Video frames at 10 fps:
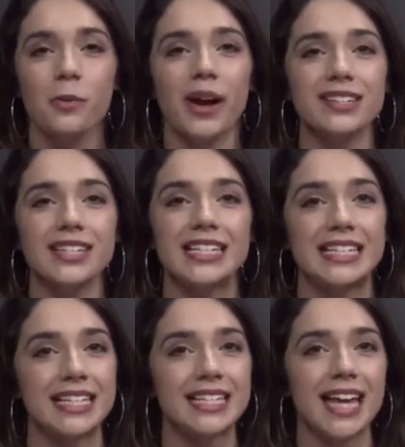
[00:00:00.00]
Wes is
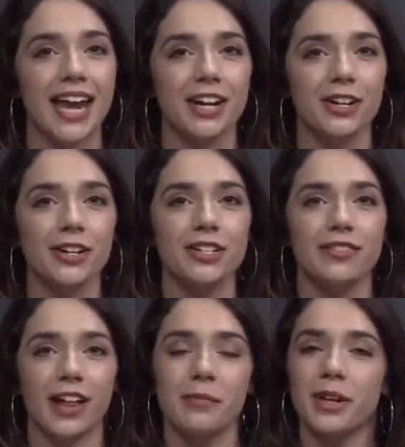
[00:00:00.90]
assistant editor,
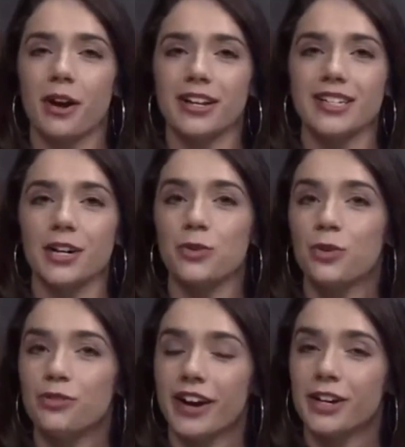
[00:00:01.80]
development artist at
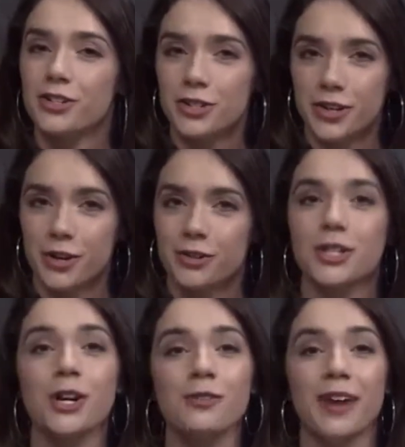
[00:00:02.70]
Coolfire Studios
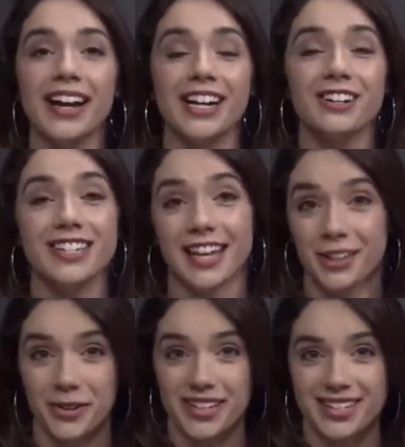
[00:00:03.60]
right here in St.
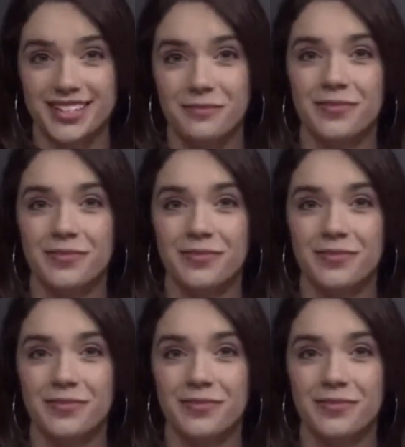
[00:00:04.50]
Louis.